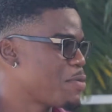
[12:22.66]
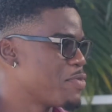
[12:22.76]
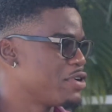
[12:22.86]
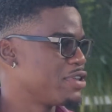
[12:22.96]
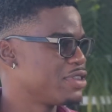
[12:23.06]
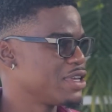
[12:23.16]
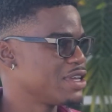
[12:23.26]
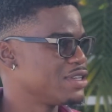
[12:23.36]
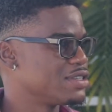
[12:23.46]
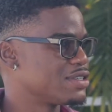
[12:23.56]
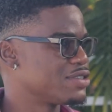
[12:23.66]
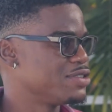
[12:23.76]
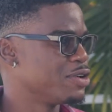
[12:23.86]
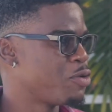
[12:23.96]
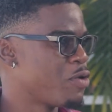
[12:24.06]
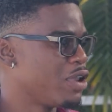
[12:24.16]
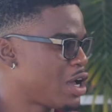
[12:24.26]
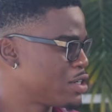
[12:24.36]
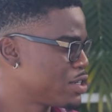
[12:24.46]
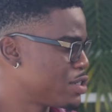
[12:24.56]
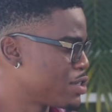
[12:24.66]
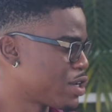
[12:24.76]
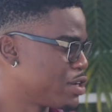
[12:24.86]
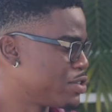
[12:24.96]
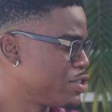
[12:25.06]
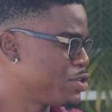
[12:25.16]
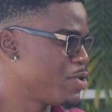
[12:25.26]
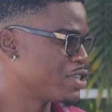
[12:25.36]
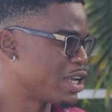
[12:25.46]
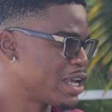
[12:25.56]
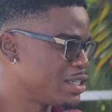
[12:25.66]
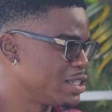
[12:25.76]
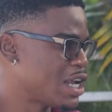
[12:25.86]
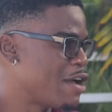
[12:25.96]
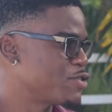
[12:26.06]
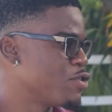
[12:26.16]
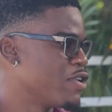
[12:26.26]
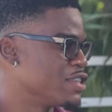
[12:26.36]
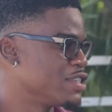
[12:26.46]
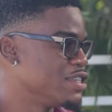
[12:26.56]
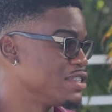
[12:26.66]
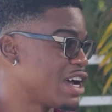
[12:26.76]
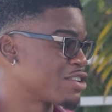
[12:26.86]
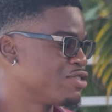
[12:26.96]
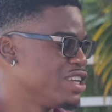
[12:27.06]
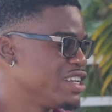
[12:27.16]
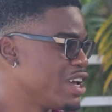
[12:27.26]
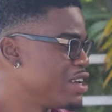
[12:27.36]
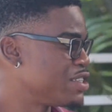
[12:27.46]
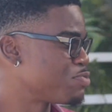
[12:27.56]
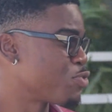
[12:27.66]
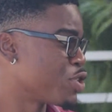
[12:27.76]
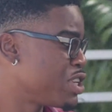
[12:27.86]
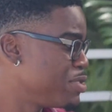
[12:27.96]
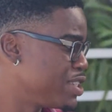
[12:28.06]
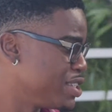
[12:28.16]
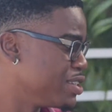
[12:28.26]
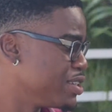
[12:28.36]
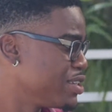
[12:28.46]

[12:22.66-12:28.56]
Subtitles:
but the thing is, the whole logistics of the situation, getting knives overseas, actually it's prohibited.